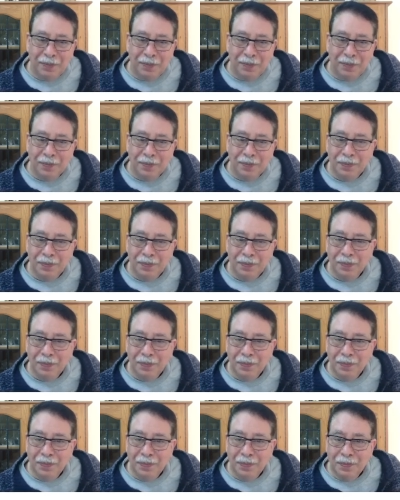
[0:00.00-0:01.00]

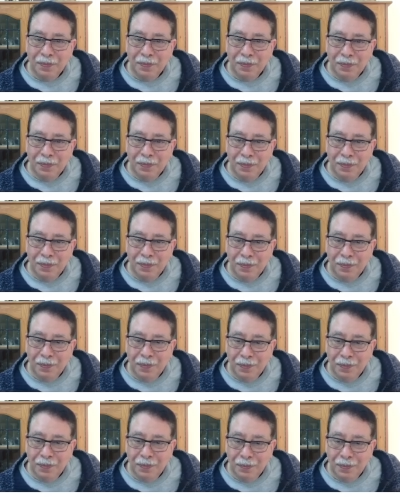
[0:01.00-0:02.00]

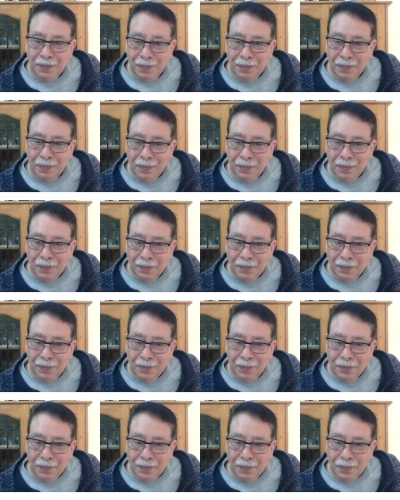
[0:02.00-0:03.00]

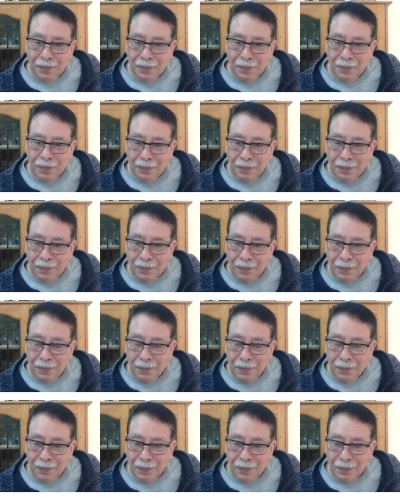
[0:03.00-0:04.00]

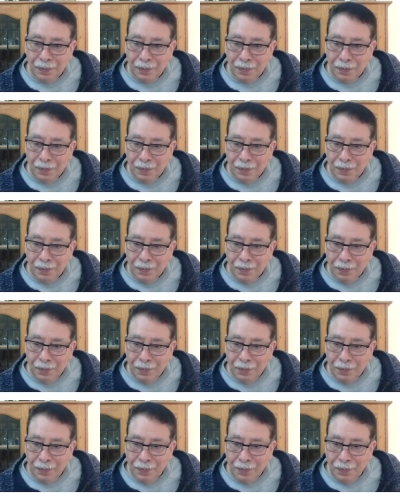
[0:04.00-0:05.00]

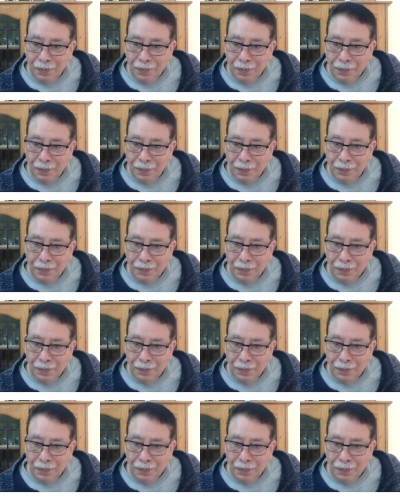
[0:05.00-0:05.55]
(silence)